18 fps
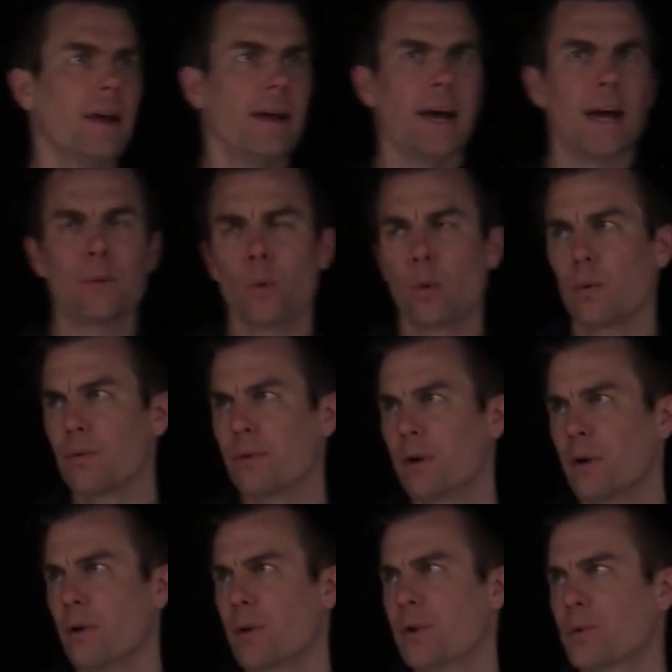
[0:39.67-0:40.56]
And what we'll
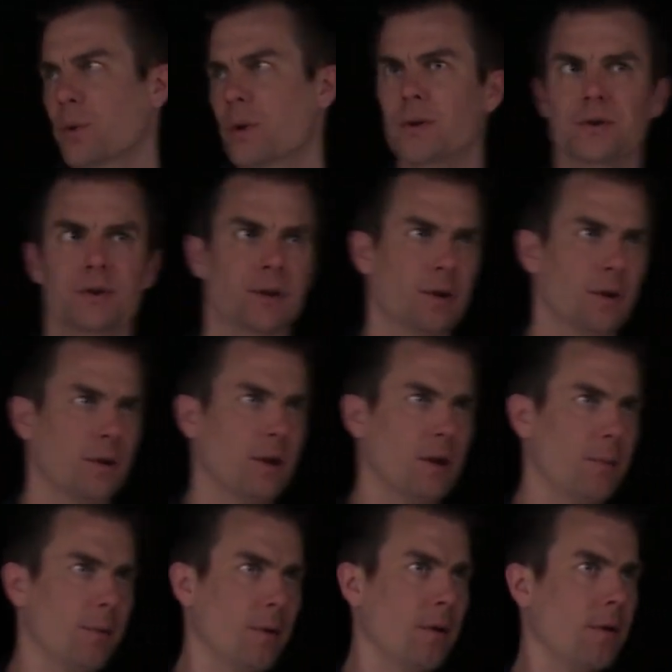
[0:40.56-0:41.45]
do is we'll consider
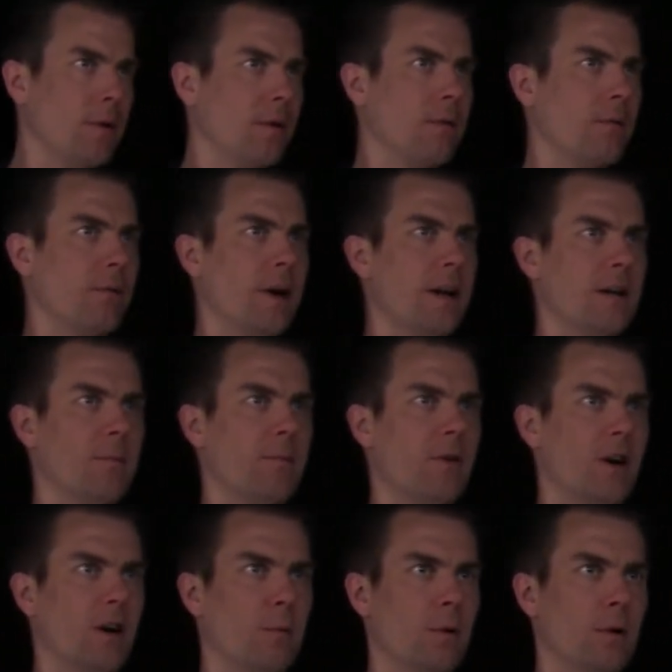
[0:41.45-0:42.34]
the random
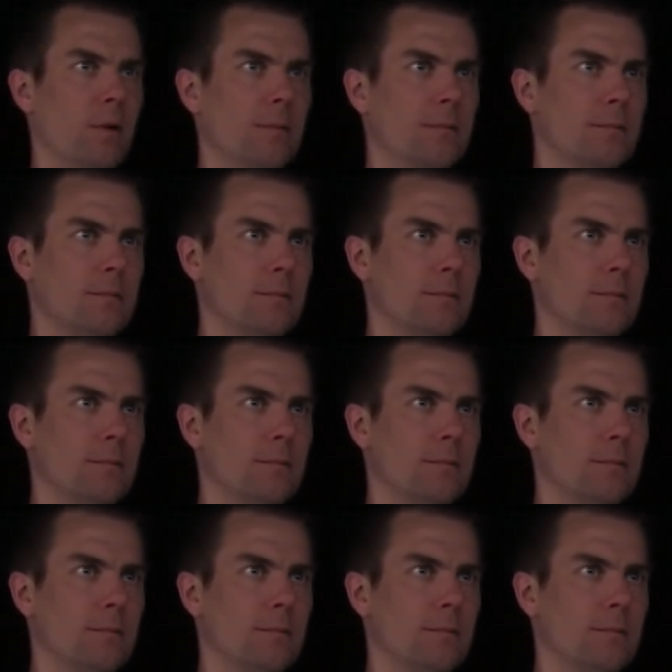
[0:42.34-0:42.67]
variable,